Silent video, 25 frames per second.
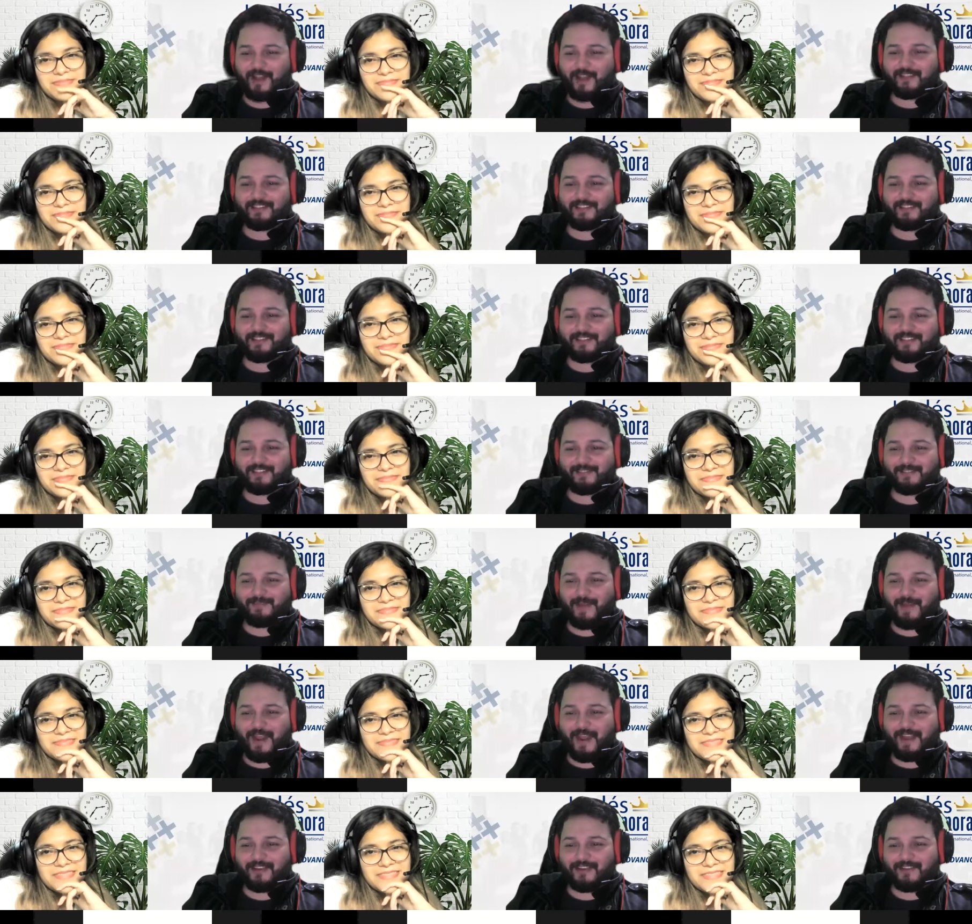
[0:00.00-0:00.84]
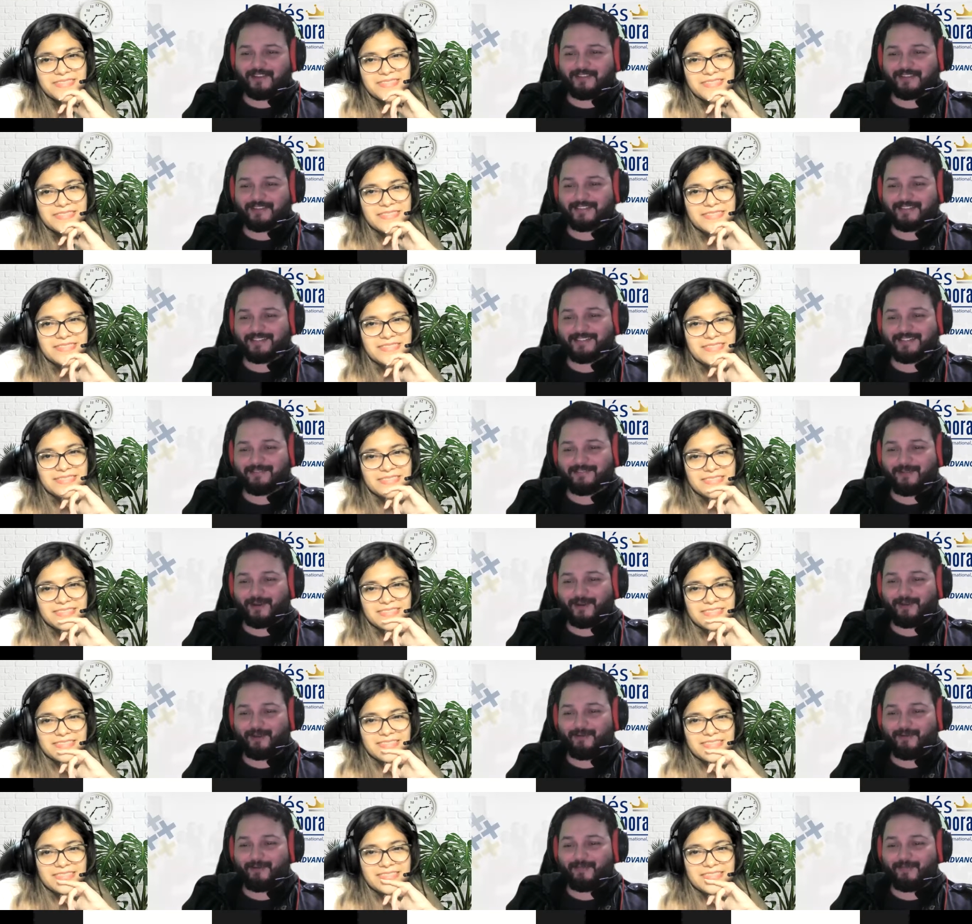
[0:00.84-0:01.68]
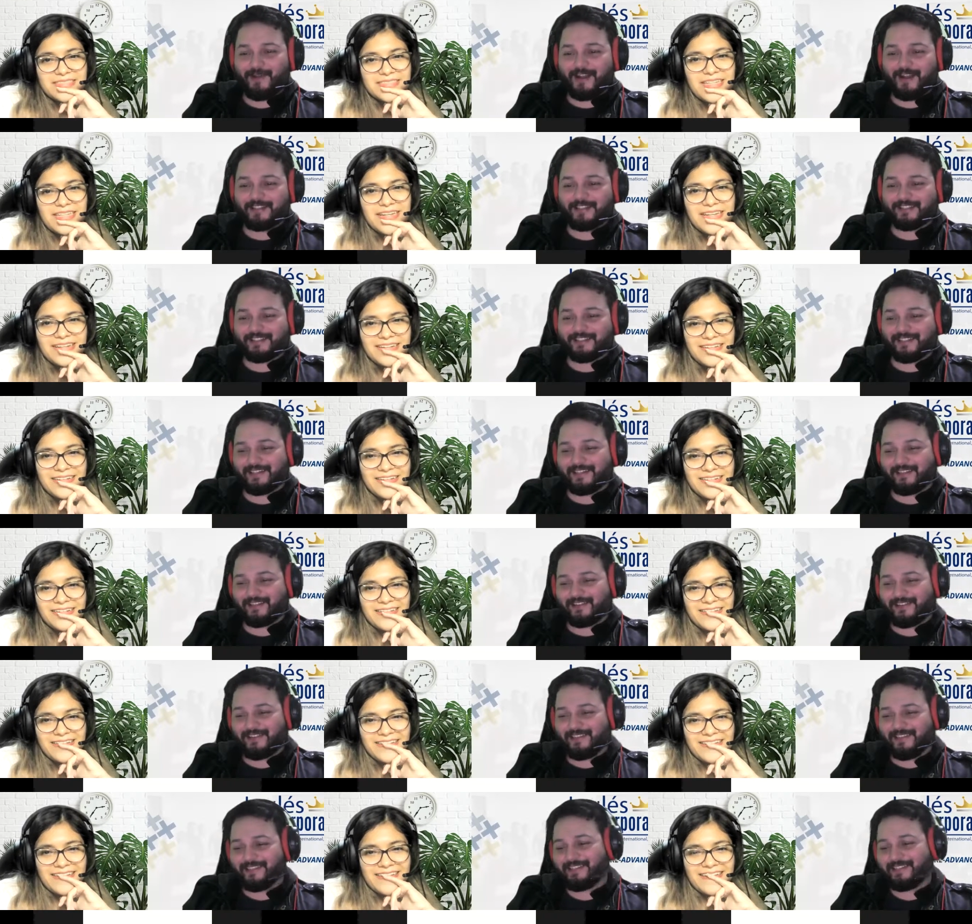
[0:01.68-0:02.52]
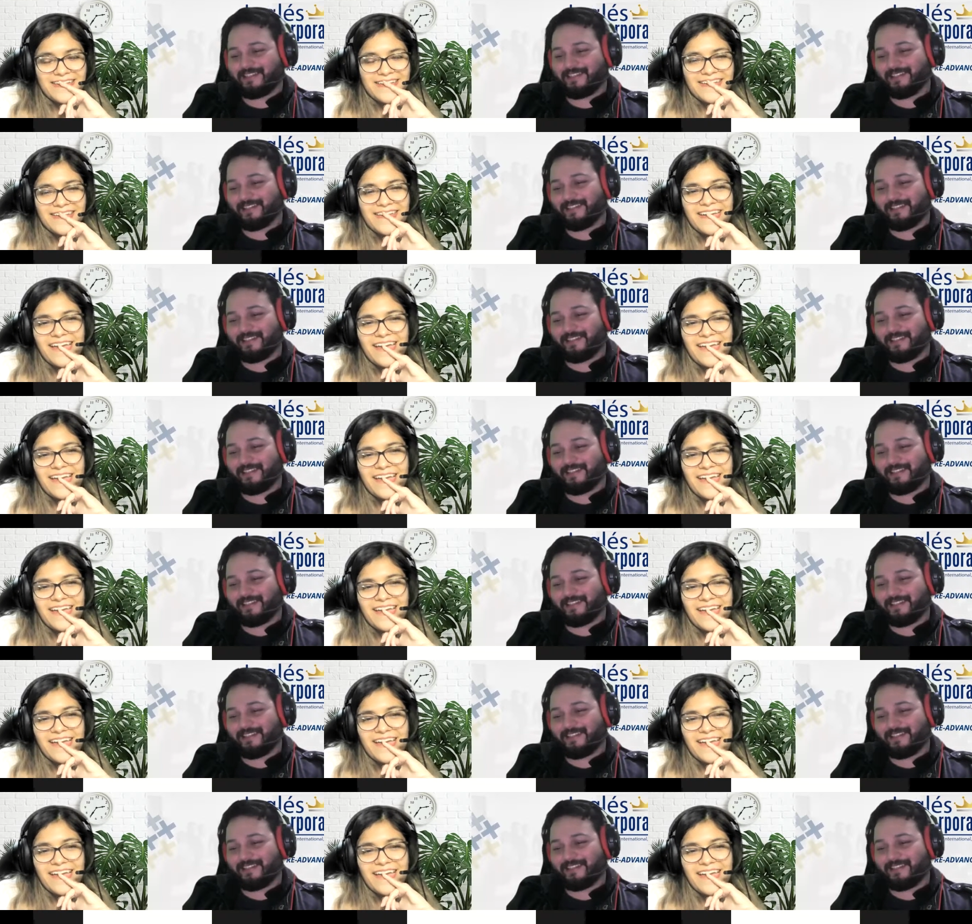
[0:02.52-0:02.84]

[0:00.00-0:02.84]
Speaker 1: practicing Spanish. What are we practicing here, guys?